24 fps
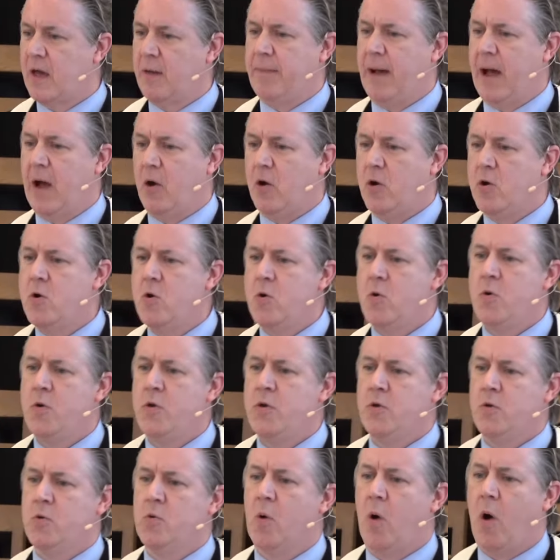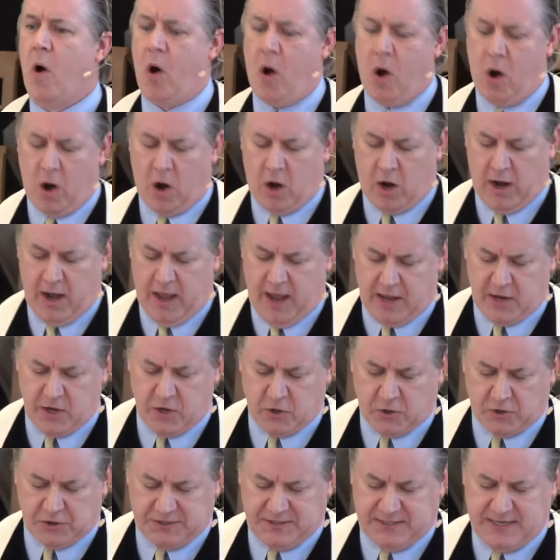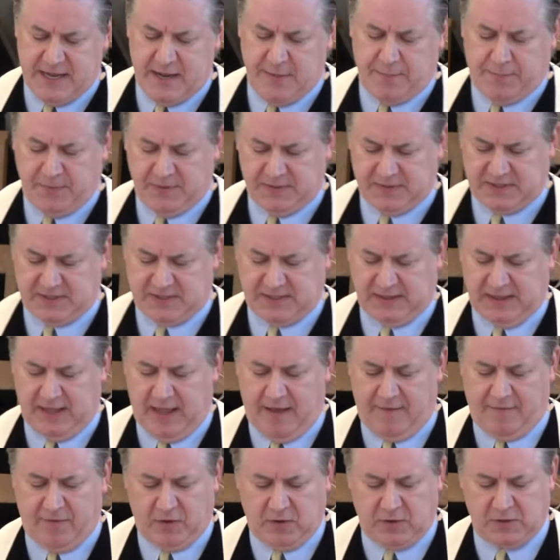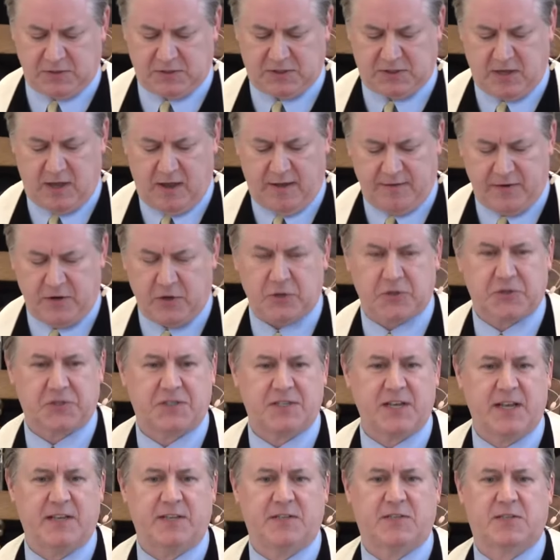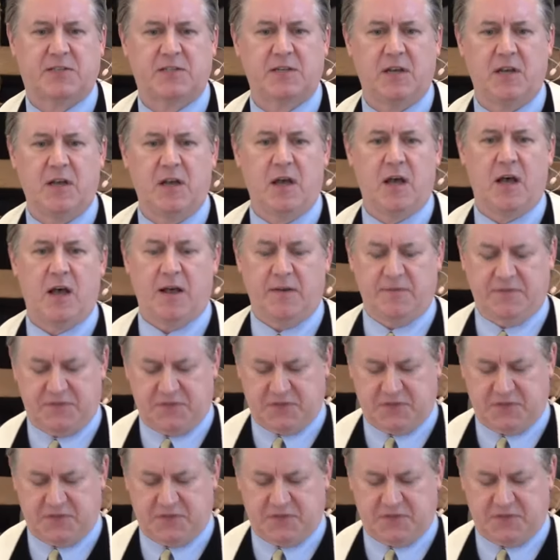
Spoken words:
about who you are at your deepest levels and your sense of